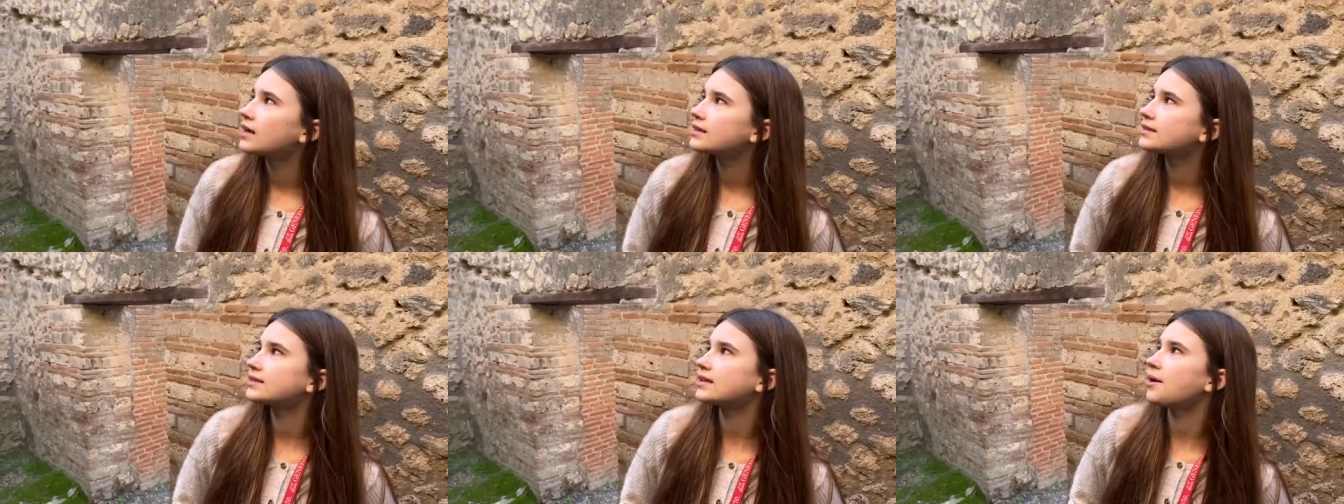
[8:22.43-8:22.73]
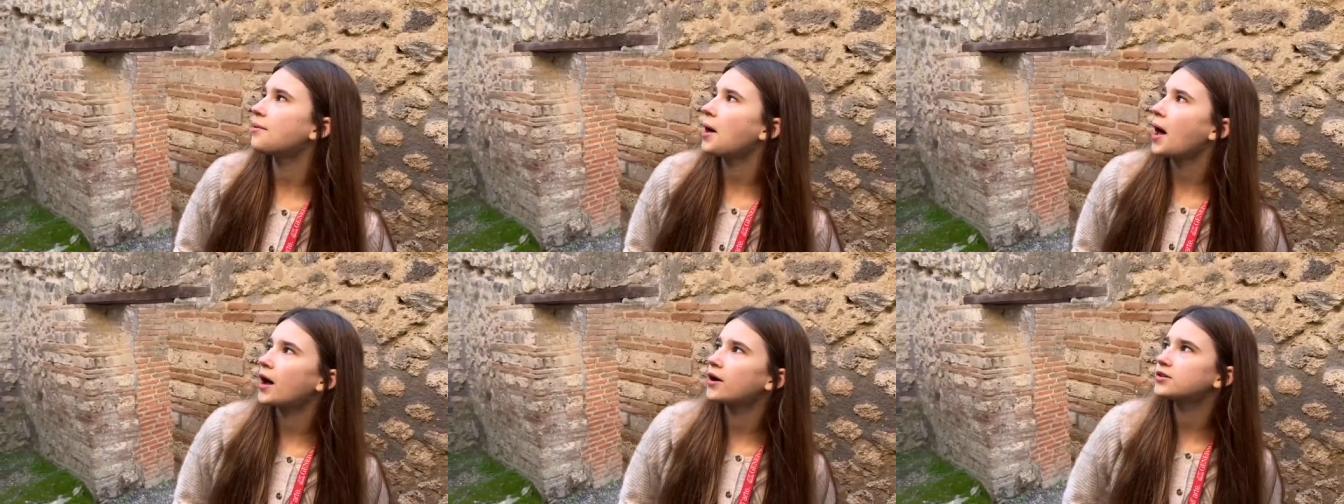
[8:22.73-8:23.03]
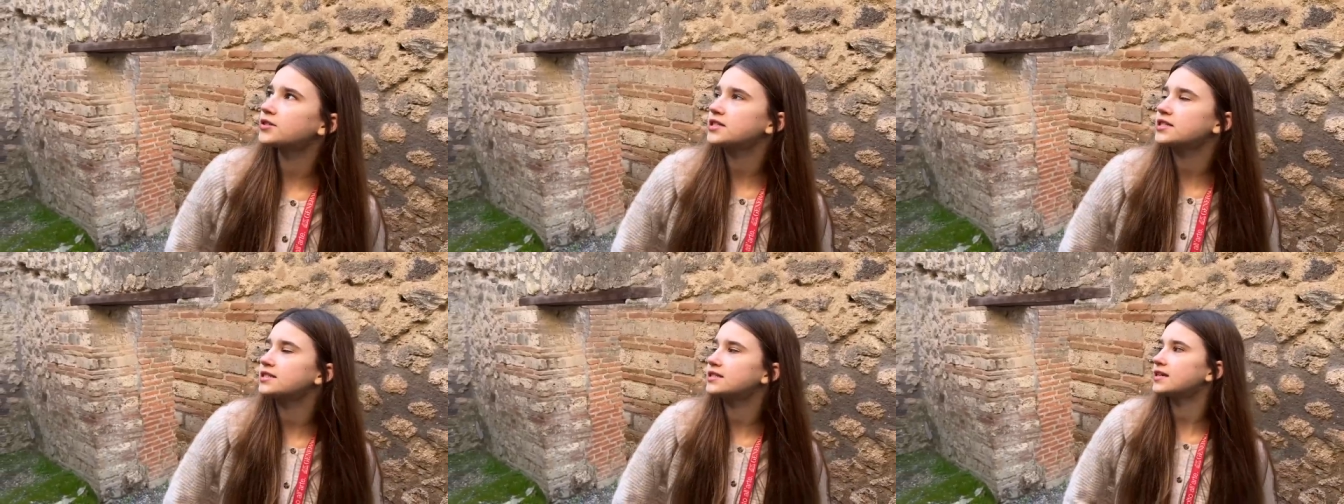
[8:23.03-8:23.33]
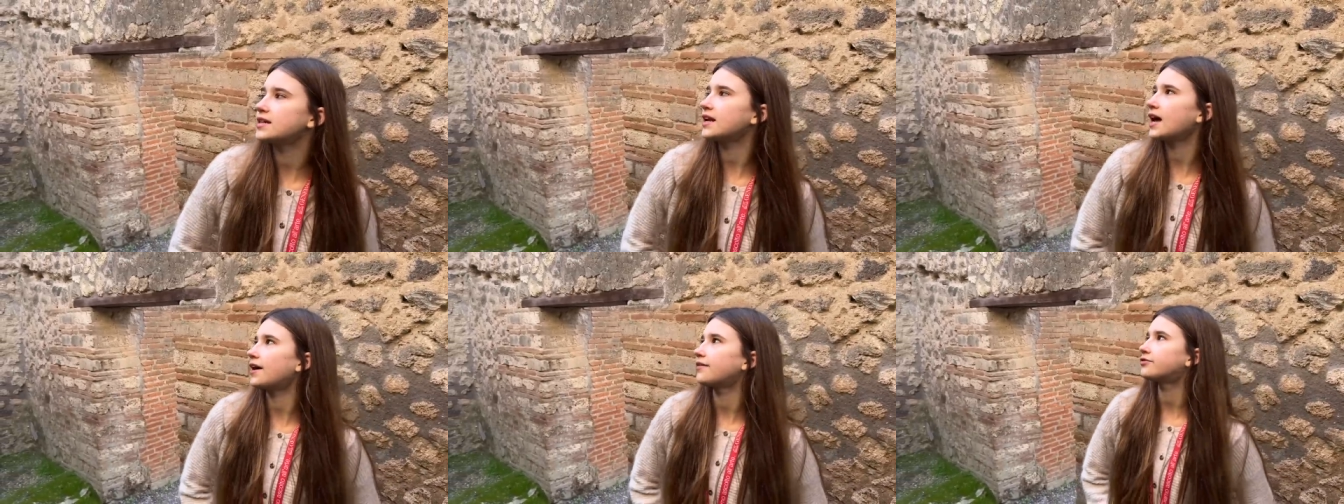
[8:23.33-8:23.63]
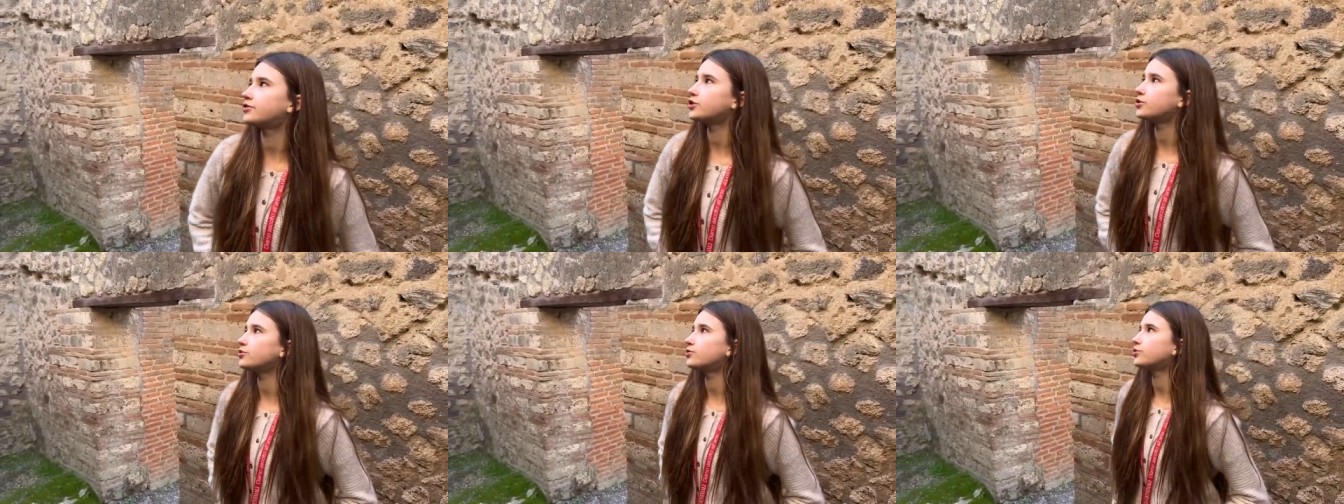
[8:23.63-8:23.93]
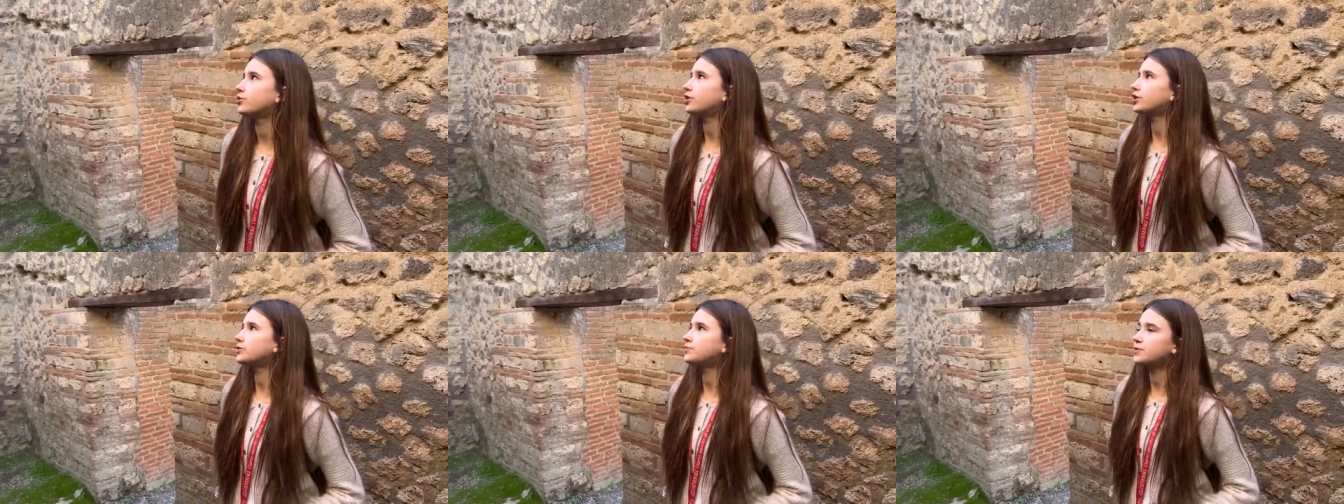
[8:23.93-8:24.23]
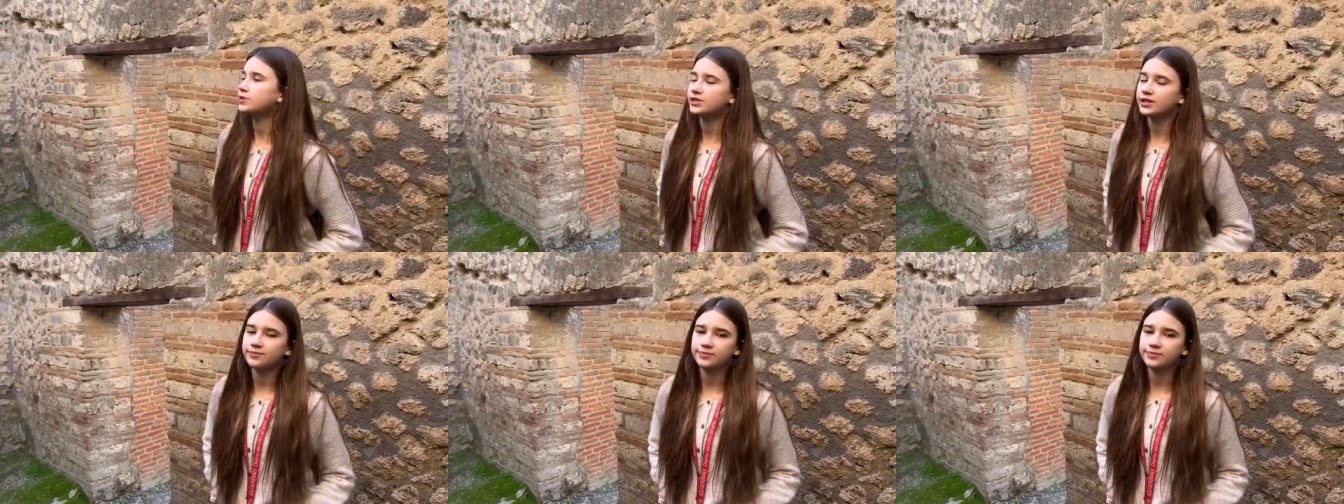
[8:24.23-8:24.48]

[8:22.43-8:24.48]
Some houses did have two stories, but some